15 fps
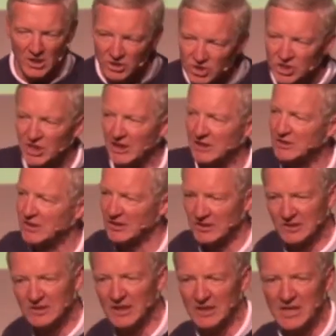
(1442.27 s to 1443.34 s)

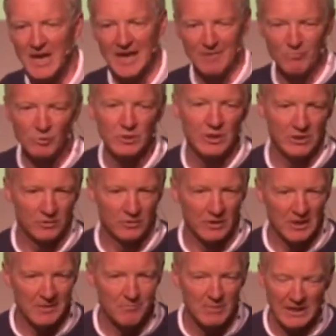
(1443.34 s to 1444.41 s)
Jesus, the name
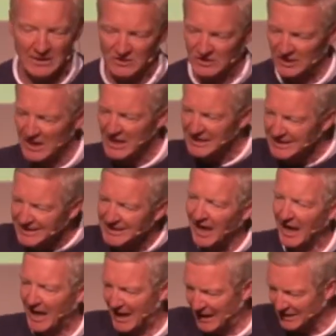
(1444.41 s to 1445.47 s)
literally means
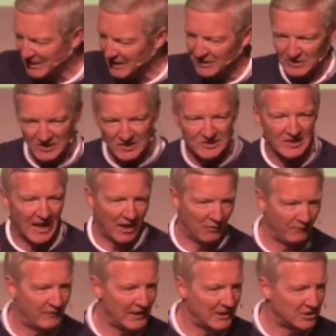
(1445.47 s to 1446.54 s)
God is
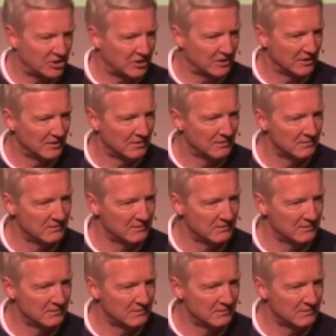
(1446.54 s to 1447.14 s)
salvation.